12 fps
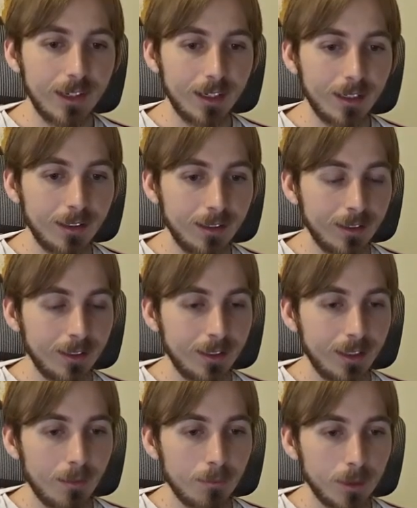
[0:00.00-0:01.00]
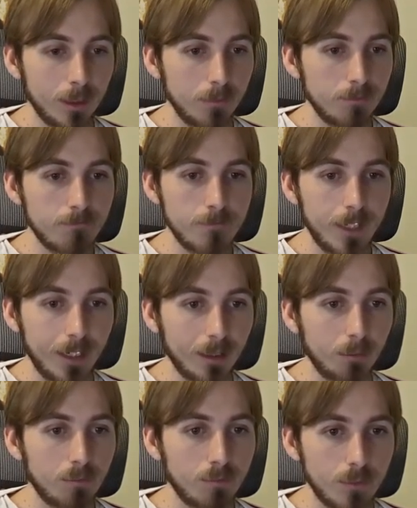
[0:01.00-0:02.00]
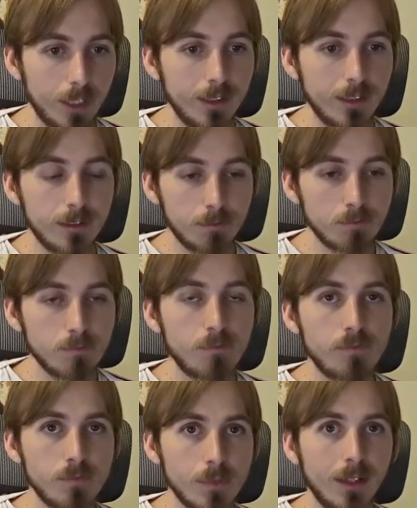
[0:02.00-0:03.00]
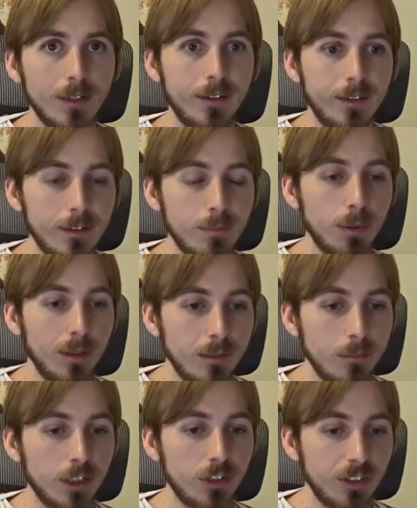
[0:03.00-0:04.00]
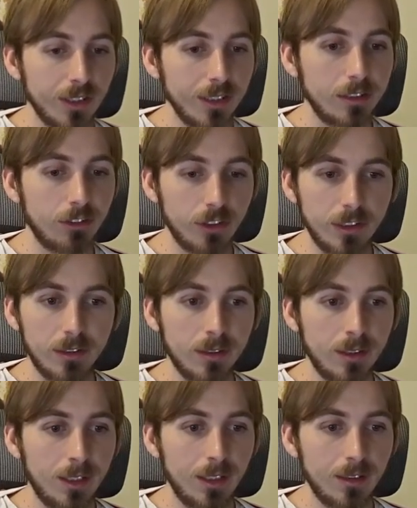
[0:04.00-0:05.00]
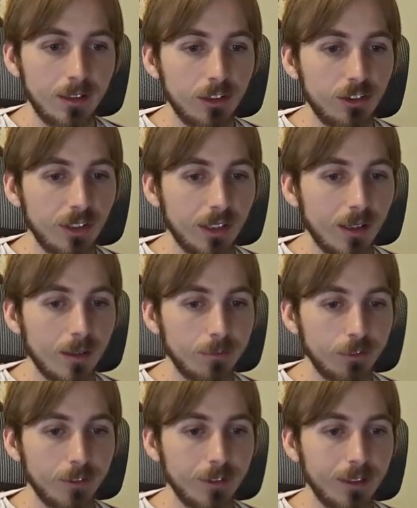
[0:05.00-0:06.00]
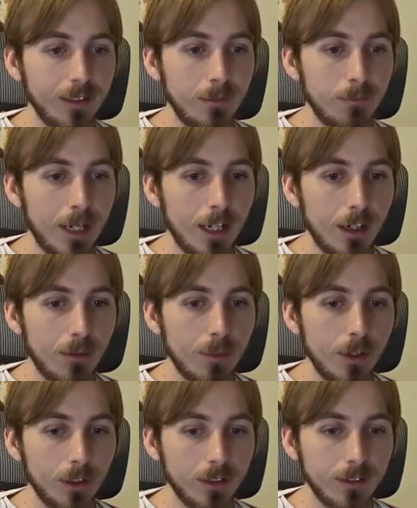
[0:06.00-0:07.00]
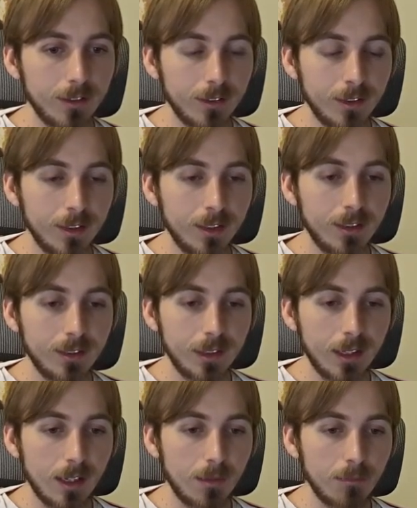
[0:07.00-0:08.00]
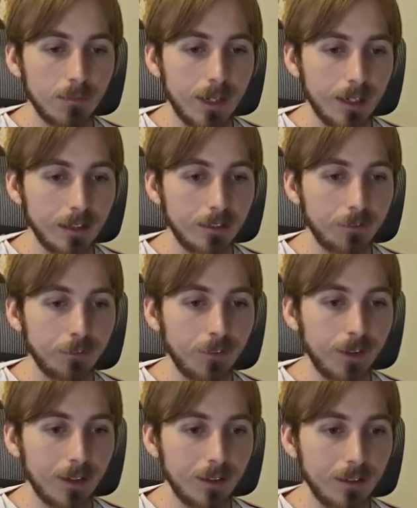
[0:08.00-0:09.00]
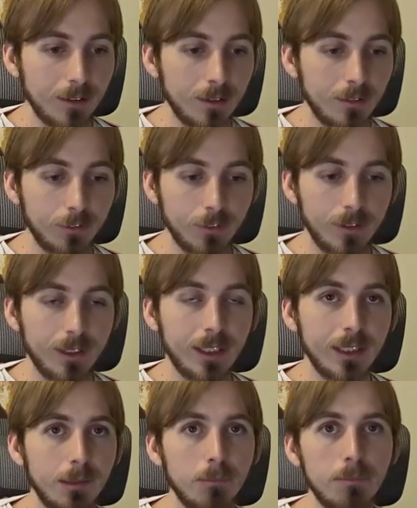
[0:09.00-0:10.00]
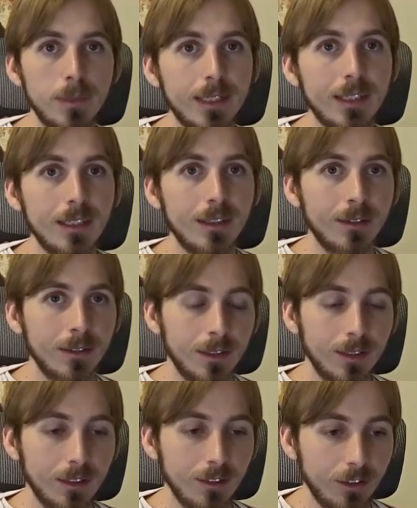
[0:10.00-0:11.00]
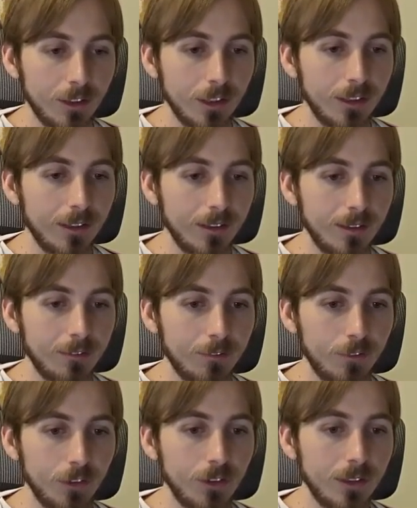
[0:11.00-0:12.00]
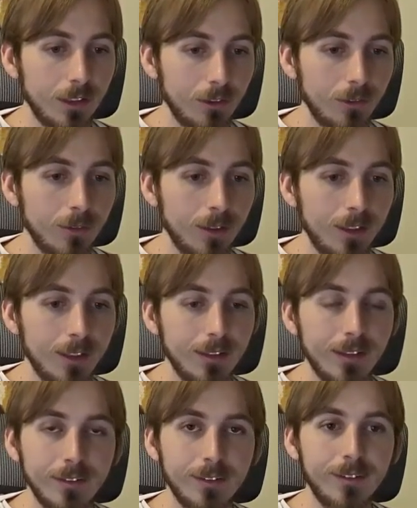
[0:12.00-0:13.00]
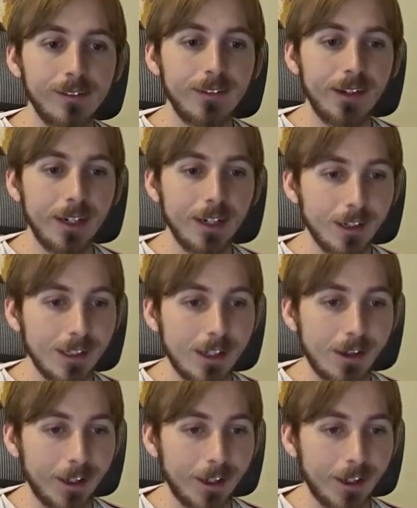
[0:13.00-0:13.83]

yet. But yeah, this is pretty much it. Just touching up, throwing in the mailbox, out the front, throwing the bin, the few little necessary